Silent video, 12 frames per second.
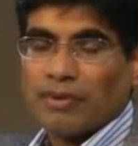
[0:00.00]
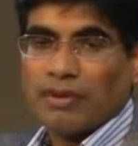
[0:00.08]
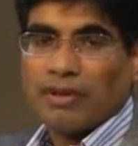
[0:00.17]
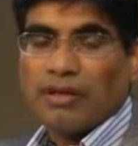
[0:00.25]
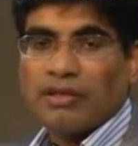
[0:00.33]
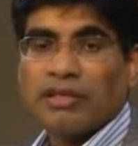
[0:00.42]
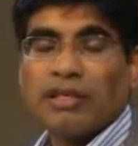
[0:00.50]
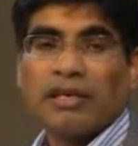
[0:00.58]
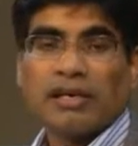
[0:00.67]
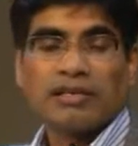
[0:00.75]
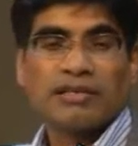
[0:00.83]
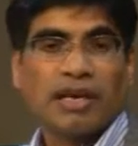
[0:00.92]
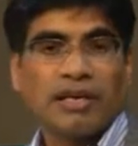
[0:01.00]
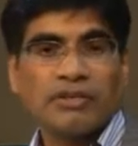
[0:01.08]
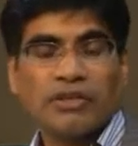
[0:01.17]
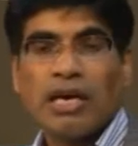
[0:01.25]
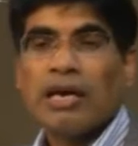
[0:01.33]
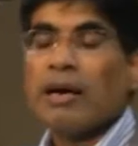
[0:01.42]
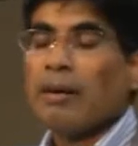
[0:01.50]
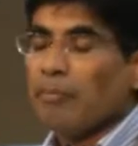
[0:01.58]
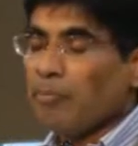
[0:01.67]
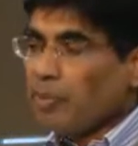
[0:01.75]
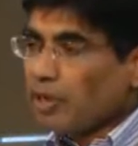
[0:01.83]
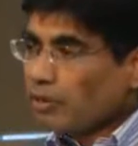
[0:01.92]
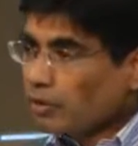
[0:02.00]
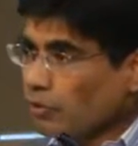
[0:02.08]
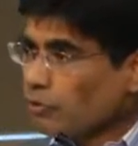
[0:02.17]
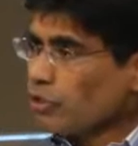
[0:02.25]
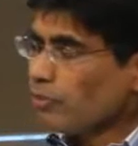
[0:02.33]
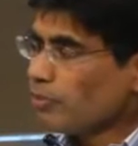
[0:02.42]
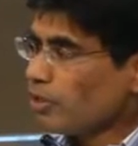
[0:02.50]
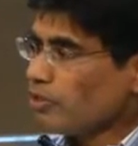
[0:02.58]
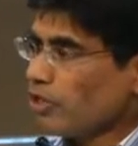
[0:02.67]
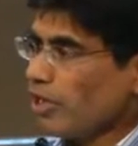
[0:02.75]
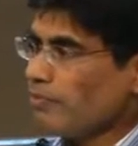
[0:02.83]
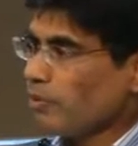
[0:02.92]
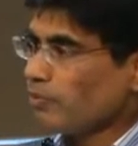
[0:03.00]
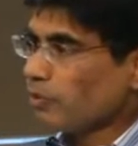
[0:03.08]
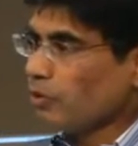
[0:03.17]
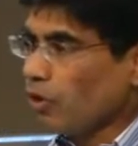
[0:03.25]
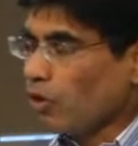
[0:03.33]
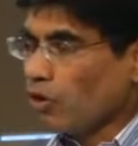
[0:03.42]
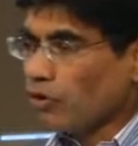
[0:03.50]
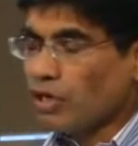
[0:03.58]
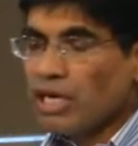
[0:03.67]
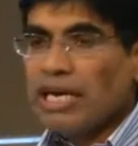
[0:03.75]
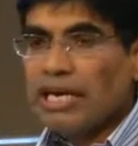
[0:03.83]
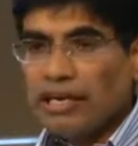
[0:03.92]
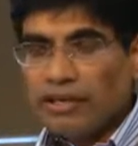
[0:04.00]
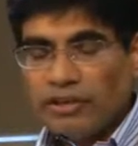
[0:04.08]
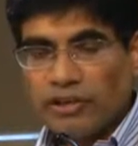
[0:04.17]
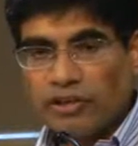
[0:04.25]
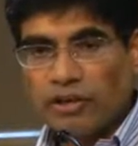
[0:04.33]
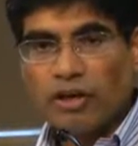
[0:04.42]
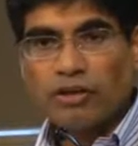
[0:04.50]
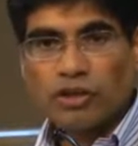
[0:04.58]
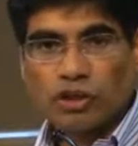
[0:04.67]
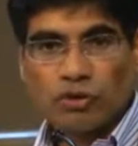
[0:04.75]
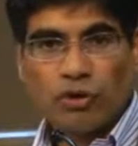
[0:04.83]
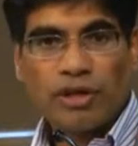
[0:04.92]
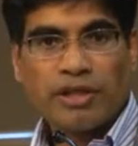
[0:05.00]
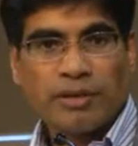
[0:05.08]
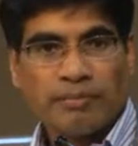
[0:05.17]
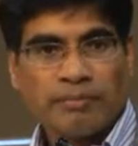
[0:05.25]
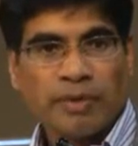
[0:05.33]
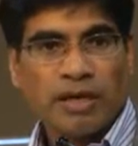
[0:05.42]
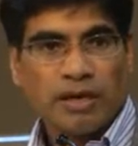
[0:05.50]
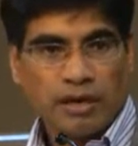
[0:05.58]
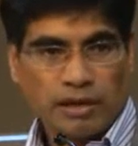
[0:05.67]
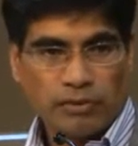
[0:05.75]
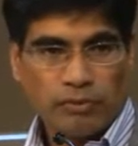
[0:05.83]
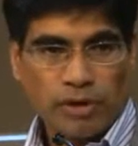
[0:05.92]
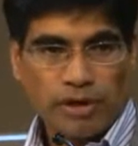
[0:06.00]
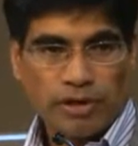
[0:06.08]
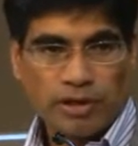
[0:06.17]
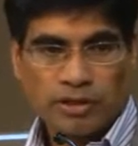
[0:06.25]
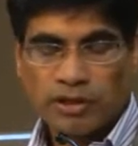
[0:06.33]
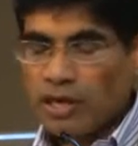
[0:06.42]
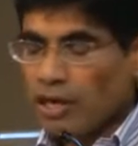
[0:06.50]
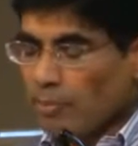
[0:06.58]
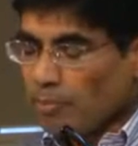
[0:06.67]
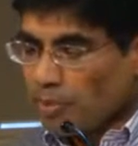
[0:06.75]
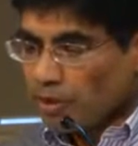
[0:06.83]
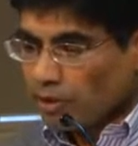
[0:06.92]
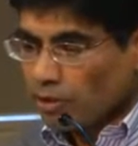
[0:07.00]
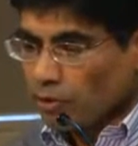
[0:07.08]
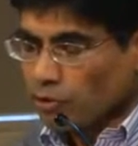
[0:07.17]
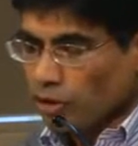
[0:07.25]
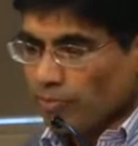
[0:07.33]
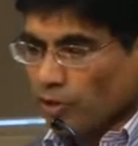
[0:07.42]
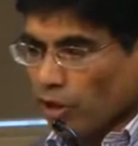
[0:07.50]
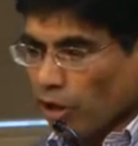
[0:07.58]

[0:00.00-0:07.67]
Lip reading: Then Ezekiel says, because of the name of God, he did not destroy them in the wilderness. Because of